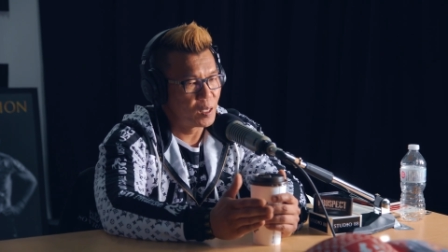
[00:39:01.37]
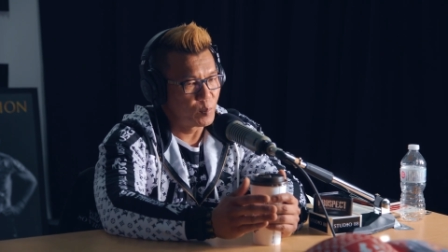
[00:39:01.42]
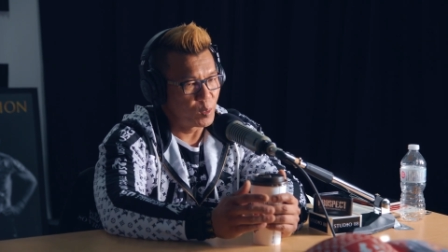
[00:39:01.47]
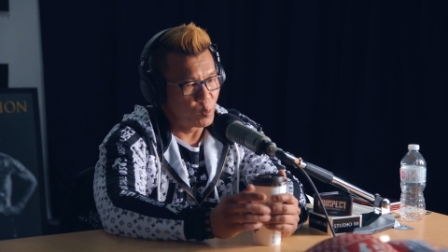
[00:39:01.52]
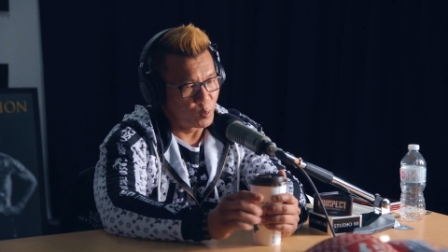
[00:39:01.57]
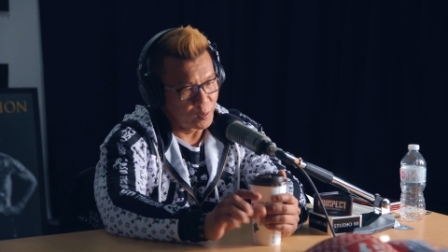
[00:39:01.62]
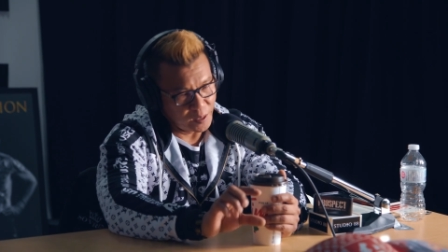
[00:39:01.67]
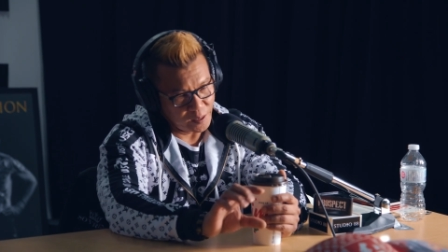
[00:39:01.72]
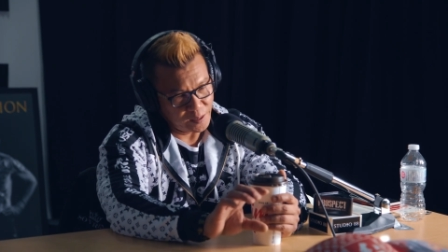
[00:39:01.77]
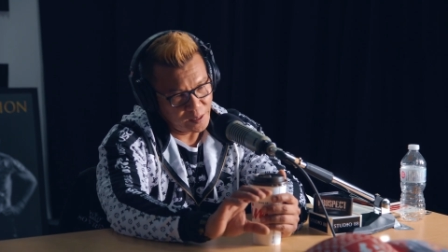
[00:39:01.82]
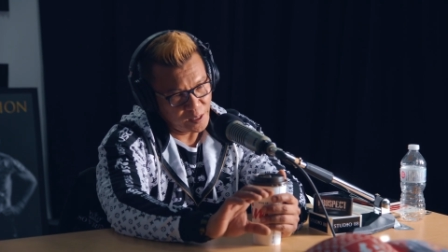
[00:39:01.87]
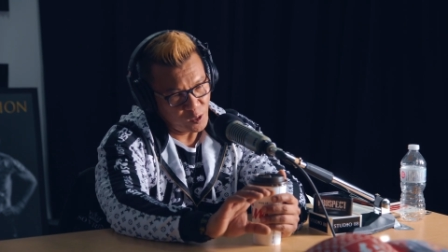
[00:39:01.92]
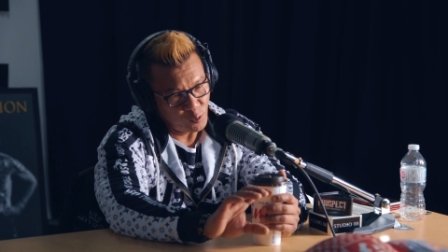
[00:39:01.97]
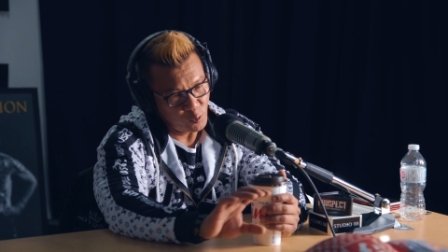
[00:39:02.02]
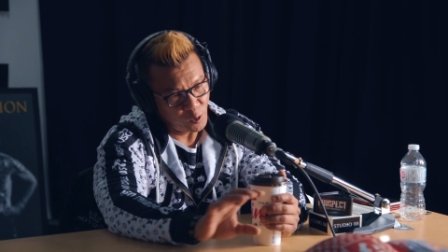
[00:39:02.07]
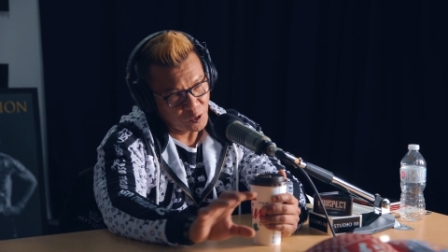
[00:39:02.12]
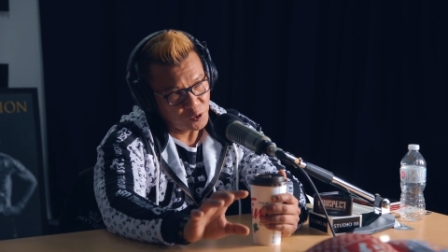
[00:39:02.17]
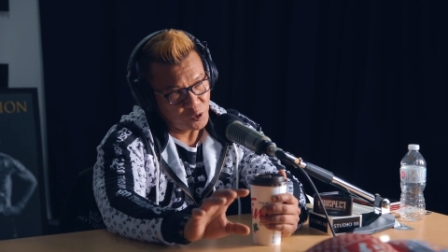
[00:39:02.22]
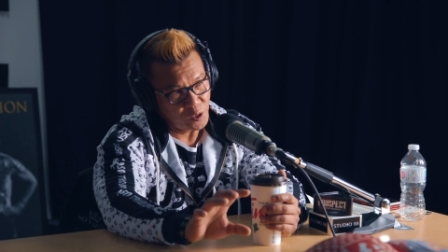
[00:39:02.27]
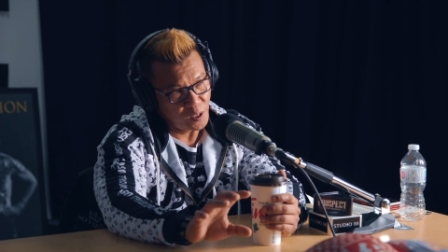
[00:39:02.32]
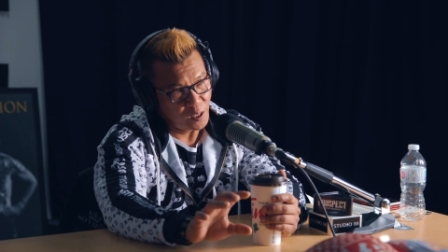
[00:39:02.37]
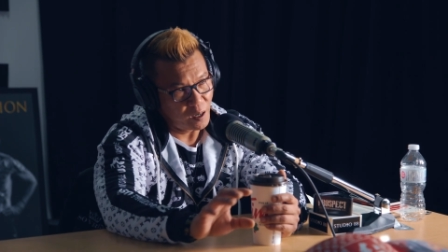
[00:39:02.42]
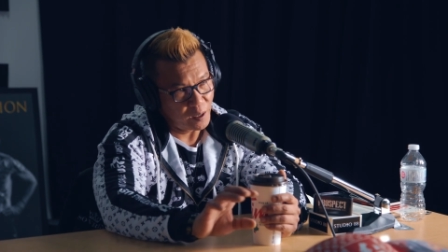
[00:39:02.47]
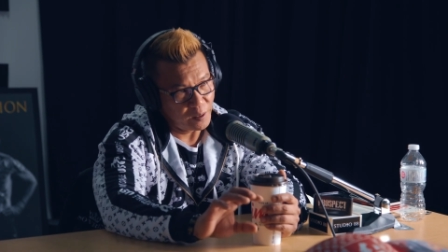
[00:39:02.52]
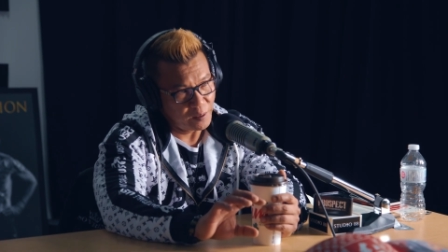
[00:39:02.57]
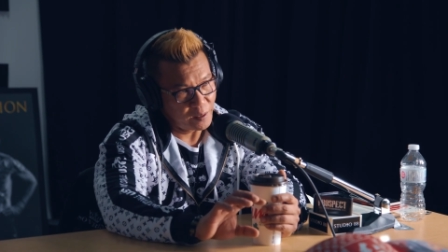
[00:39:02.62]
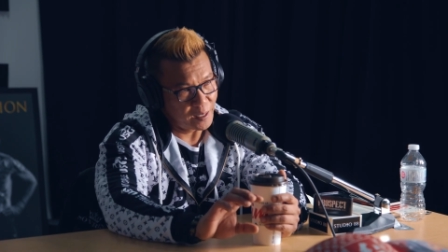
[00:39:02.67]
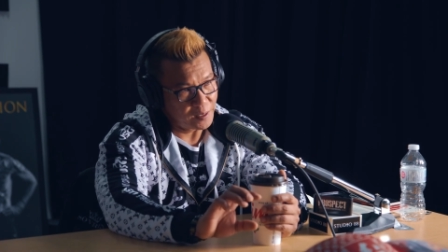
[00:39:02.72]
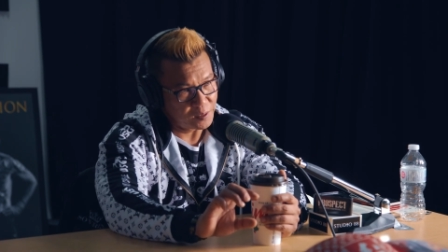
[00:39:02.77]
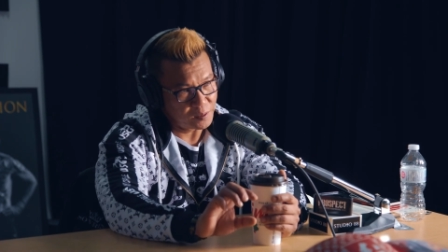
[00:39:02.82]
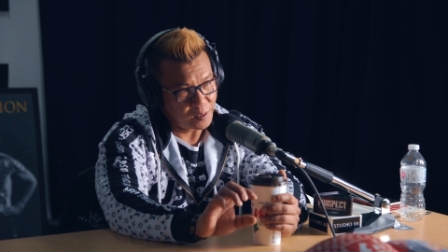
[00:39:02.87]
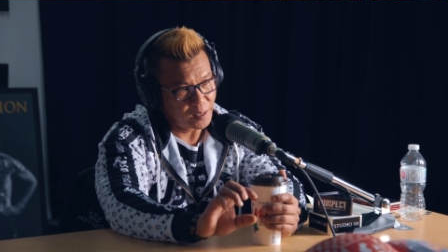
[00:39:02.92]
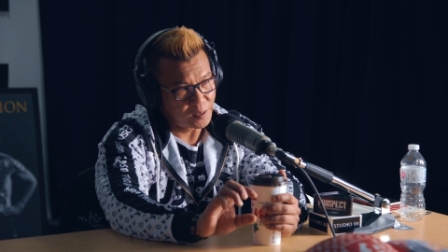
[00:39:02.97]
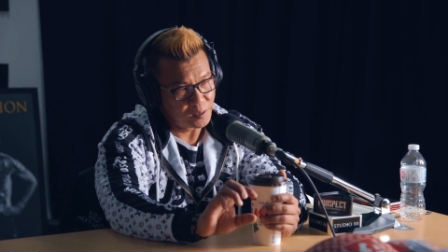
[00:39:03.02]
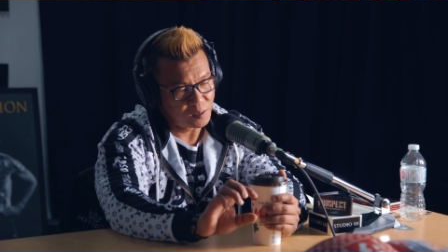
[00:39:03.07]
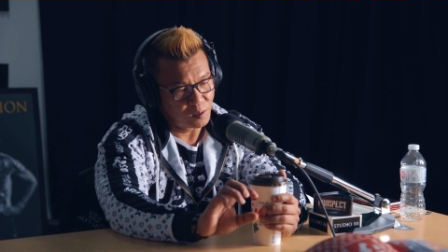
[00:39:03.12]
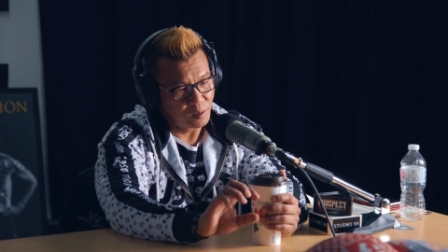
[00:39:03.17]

But when they see USG on it as